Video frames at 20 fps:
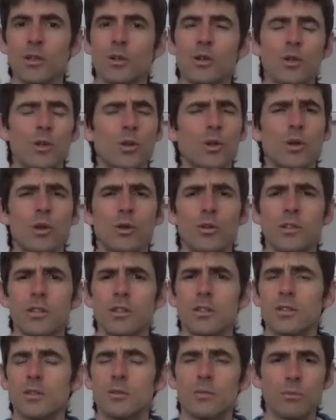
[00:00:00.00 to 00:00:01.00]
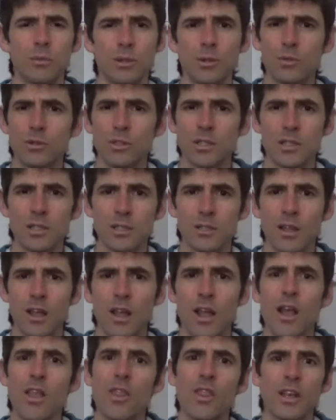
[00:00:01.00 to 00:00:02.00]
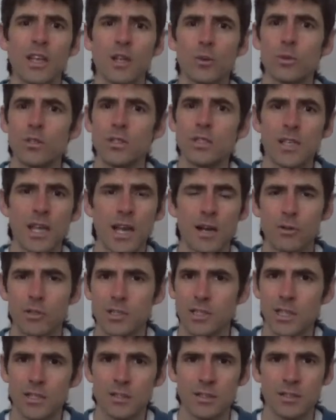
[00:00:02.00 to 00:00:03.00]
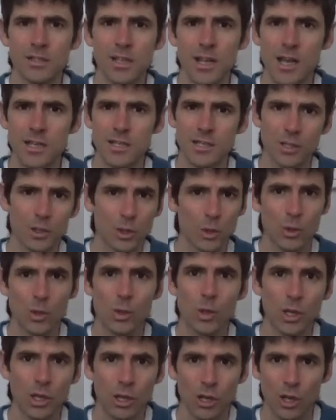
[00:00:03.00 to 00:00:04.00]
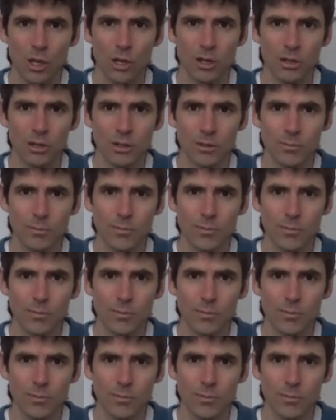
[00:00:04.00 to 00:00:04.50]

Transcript: glorious beauty that it was carrying inside it all along.